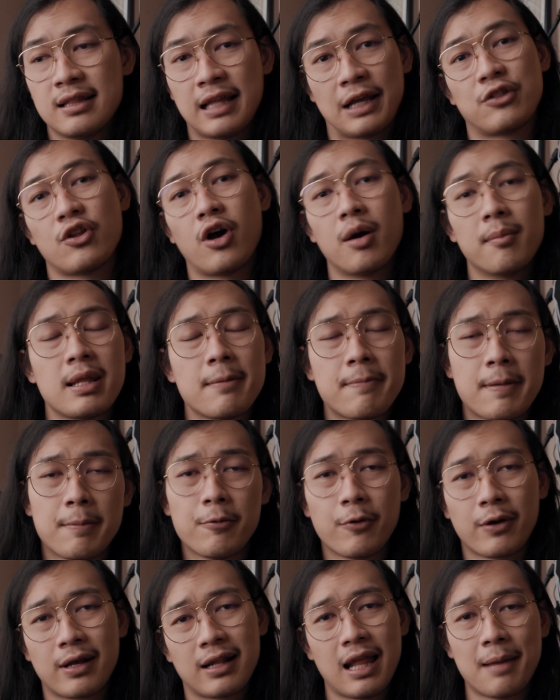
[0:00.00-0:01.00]
Like normally
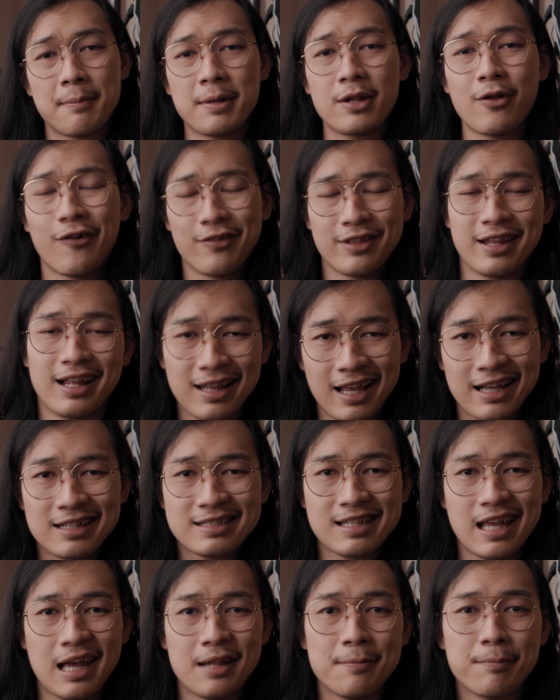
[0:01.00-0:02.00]
people clamp it on their light
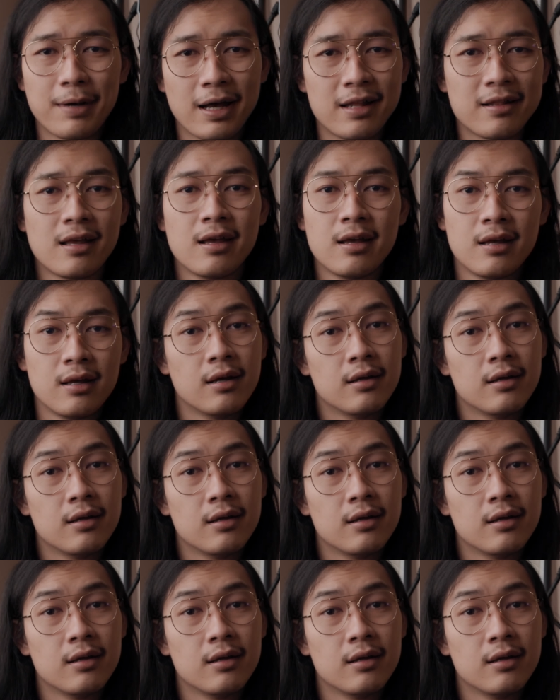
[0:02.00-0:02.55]
stand, but